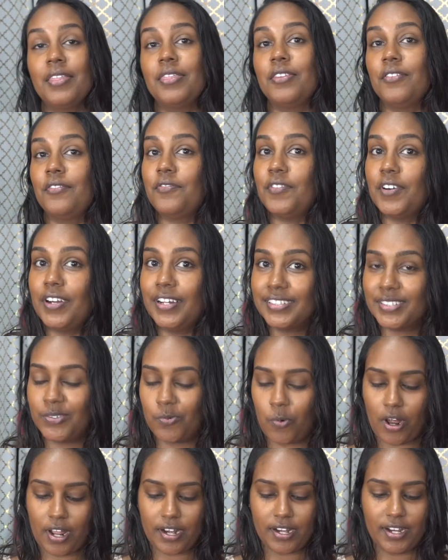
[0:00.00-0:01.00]
The first
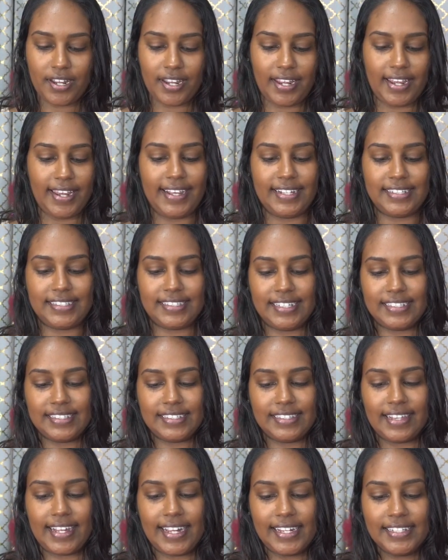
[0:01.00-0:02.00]
one is
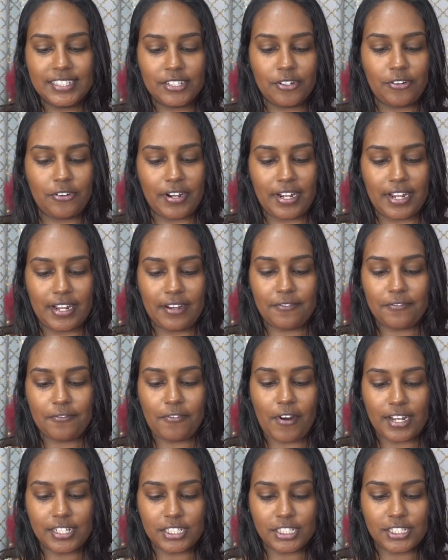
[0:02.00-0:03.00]
this light grey
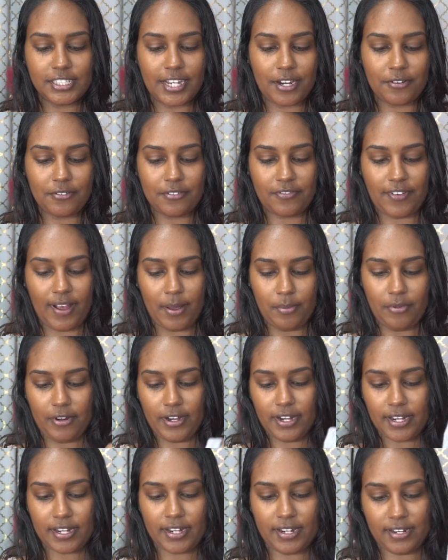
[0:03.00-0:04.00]
French terry
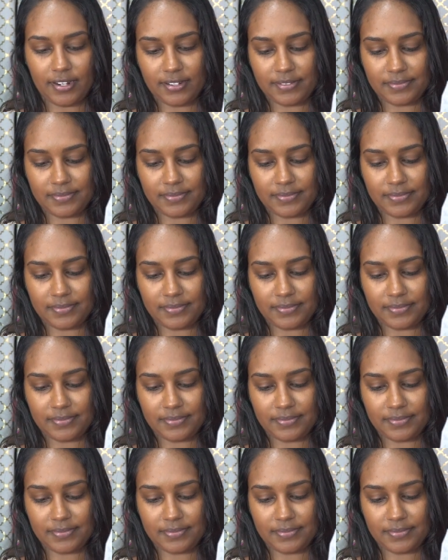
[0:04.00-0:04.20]
fabric.